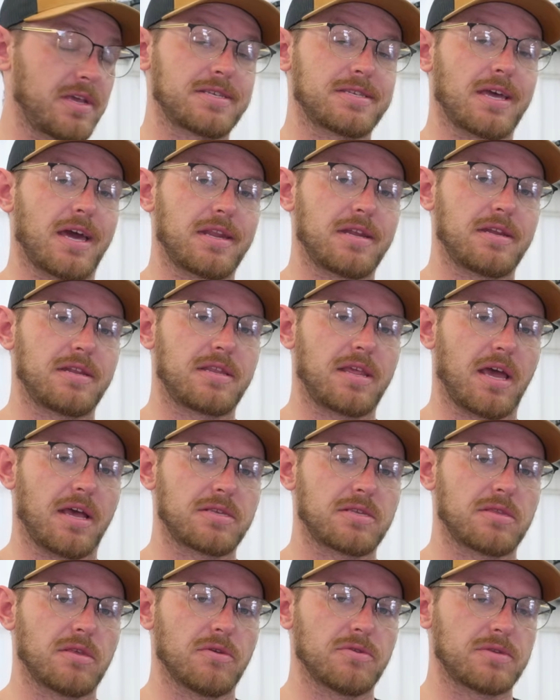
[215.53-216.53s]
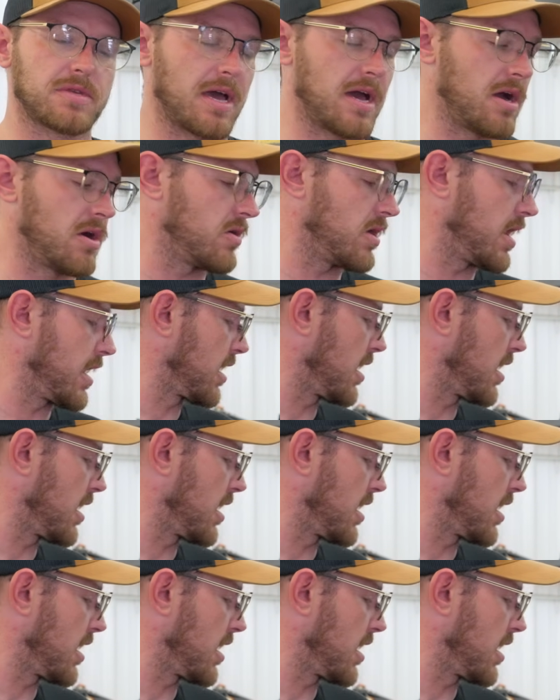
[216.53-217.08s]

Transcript: excited to test those out. I